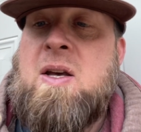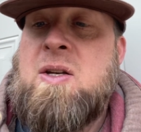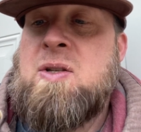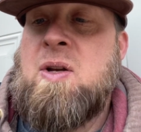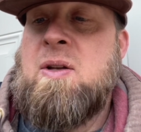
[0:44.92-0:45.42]

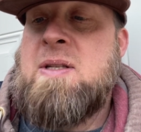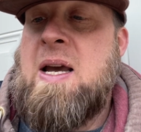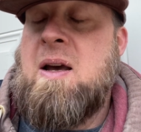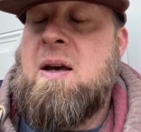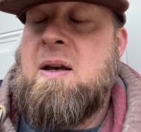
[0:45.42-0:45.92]
So
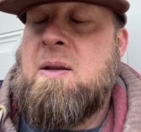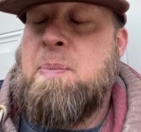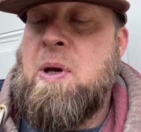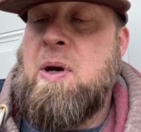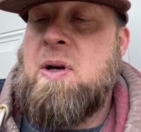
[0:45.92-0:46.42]
the
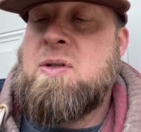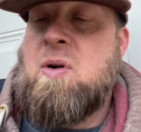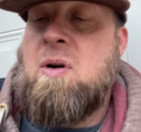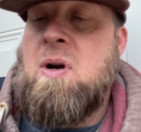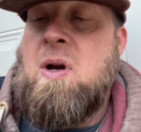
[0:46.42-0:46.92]
plugs
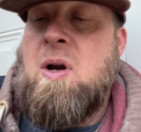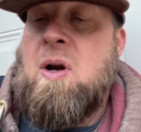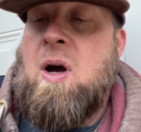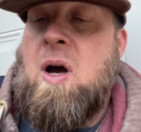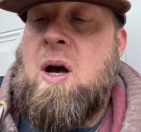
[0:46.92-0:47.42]
are
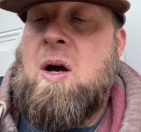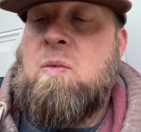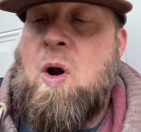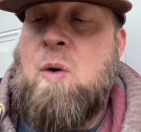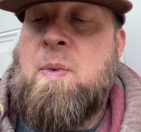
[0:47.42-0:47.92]

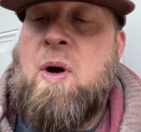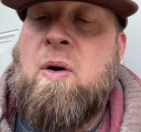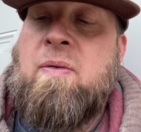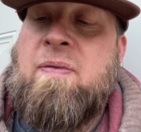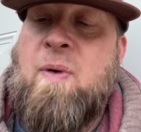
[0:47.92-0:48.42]

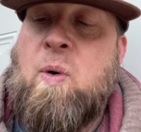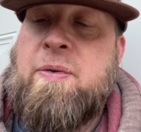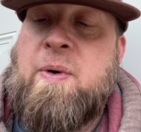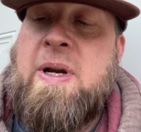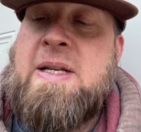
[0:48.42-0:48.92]
Romeo
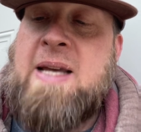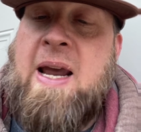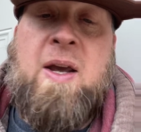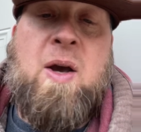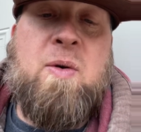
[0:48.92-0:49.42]
43
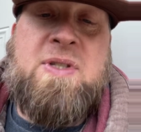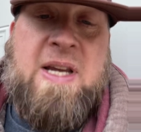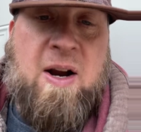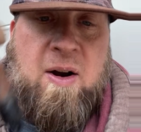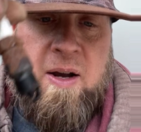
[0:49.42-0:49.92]
Tango
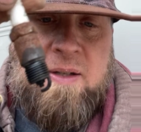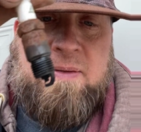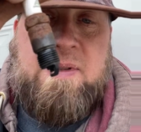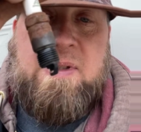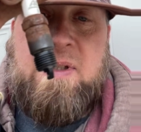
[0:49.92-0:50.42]
Sierra.
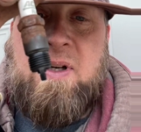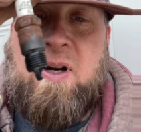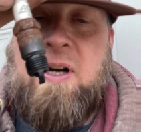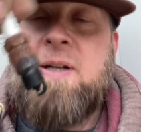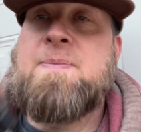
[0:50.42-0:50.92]
All
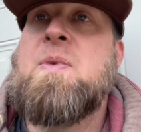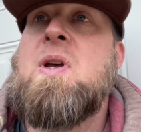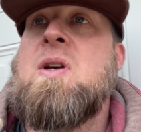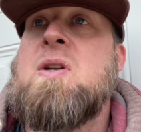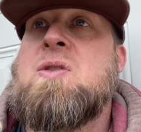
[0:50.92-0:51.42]
right.
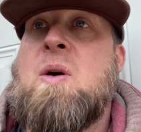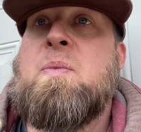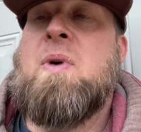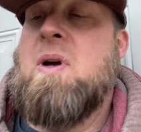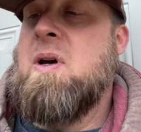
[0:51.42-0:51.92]
So
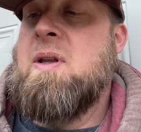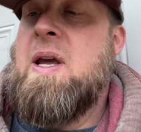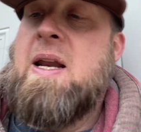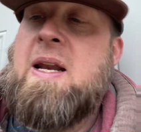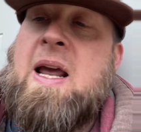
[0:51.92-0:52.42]
they
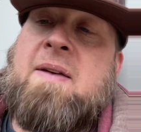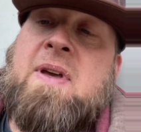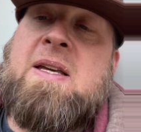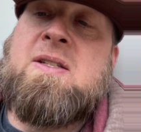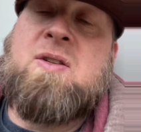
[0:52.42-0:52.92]
didn't have
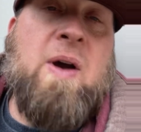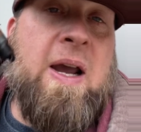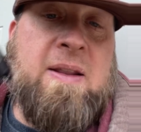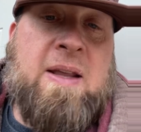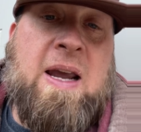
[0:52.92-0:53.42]
these, so
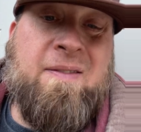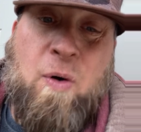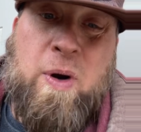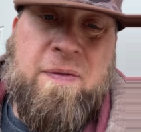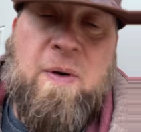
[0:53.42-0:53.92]
they had
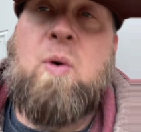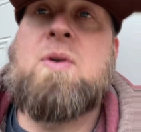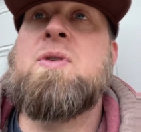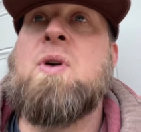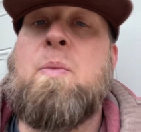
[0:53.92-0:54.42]

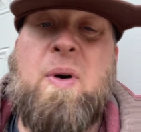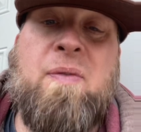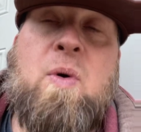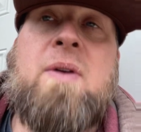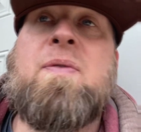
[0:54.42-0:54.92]
44s. So I put
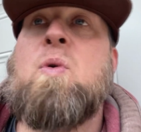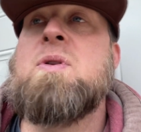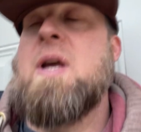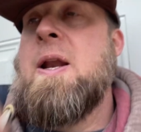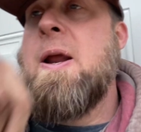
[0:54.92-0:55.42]
44s
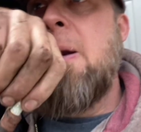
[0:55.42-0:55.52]
in it,